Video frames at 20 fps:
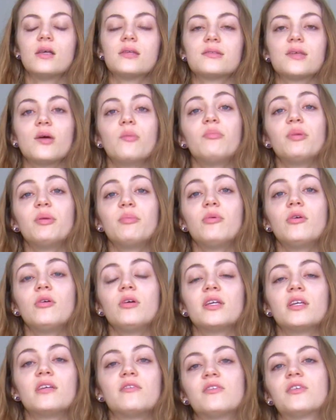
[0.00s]
Some
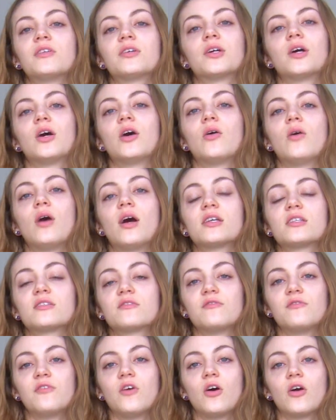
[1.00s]
people even go
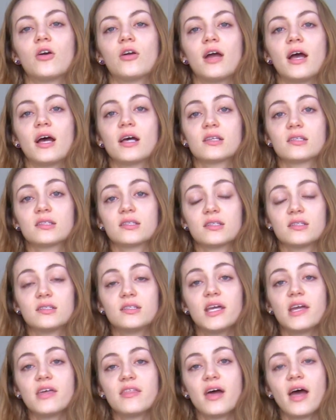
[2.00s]
as far as to
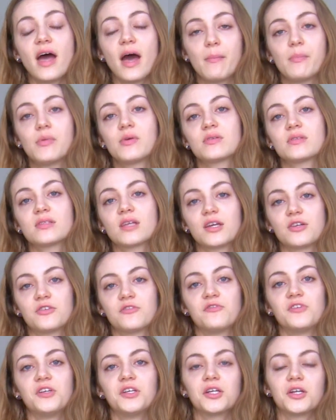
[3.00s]
say that apple
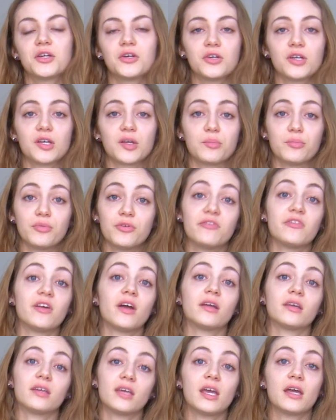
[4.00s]
cider vinegar can
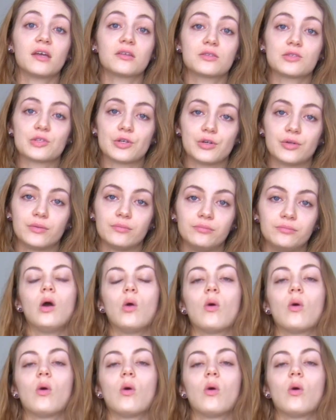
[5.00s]
prevent cancer.